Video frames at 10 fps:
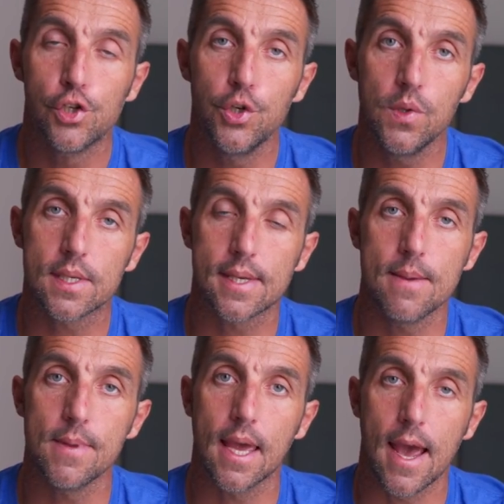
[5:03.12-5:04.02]
do the
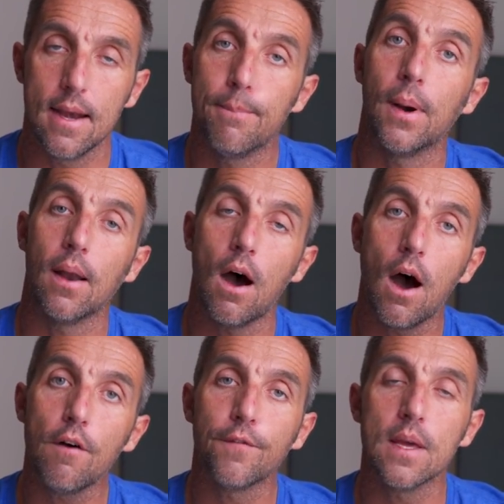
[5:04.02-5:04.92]
same again but
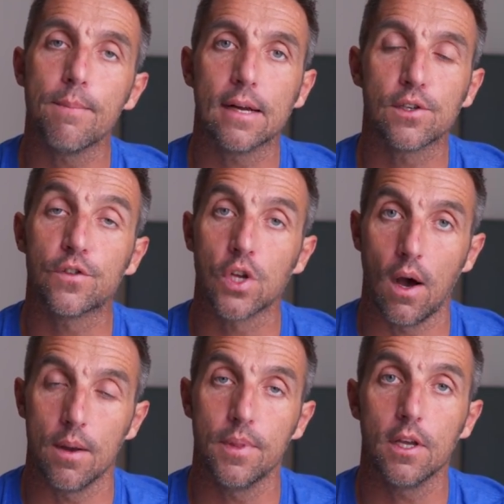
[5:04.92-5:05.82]
half the amount of
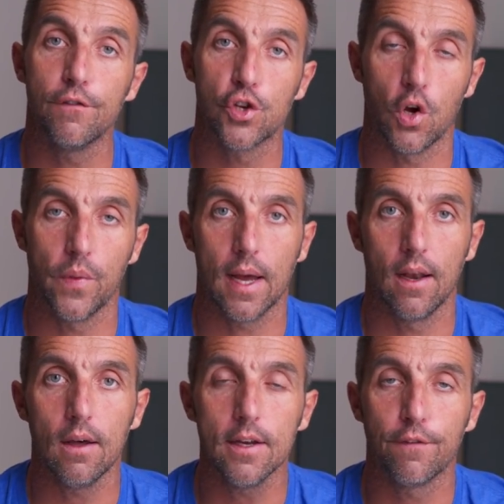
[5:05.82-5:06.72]
time that you've shone that
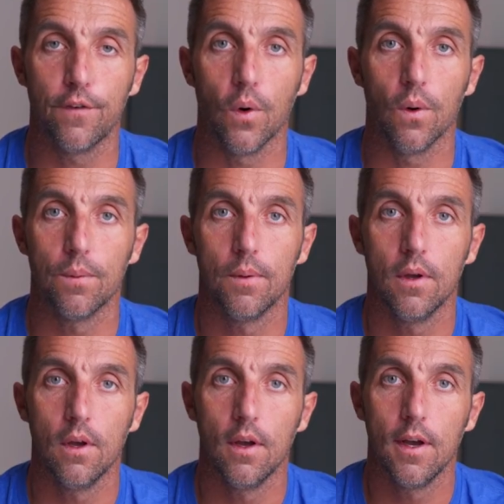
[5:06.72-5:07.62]
light for.
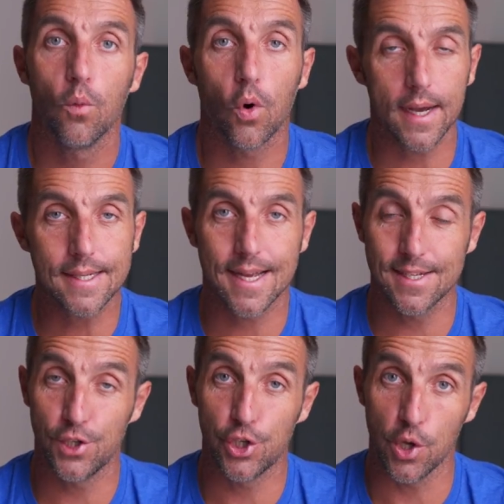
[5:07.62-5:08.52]
What I
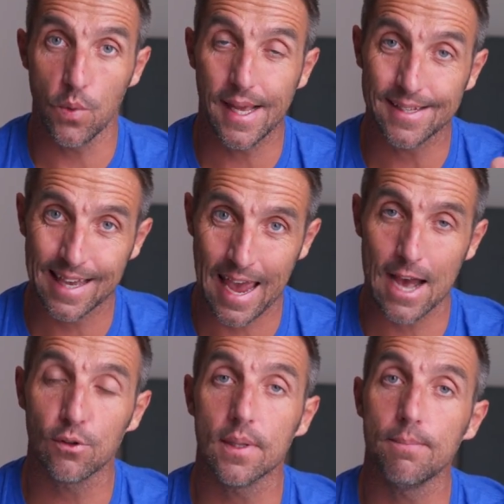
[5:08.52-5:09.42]
tend to do is
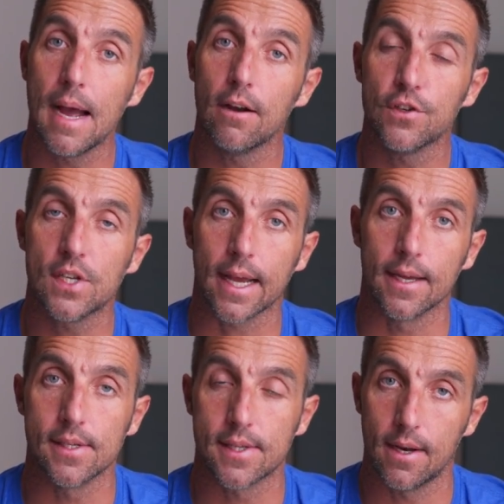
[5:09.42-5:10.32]
count the amount of
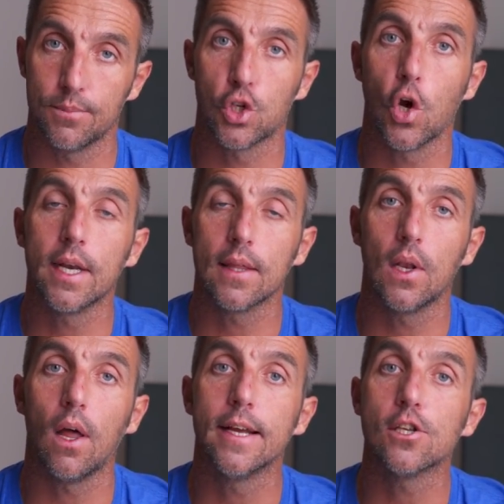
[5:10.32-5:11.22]
seconds that I'm shining the
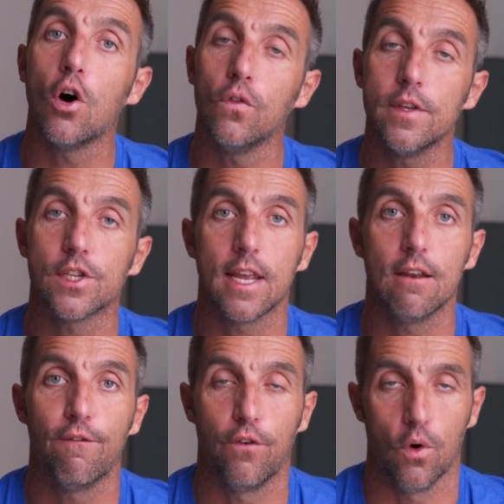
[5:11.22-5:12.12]
light on the
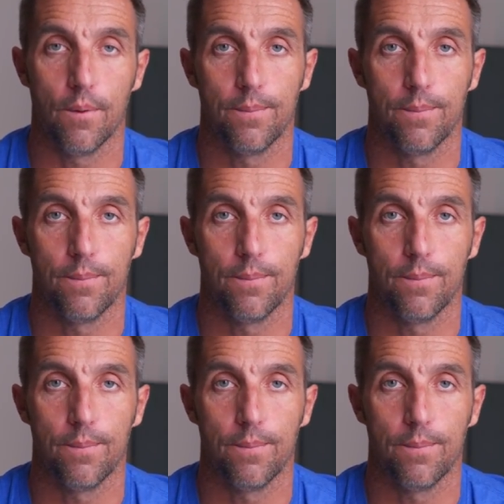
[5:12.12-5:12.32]
scene for.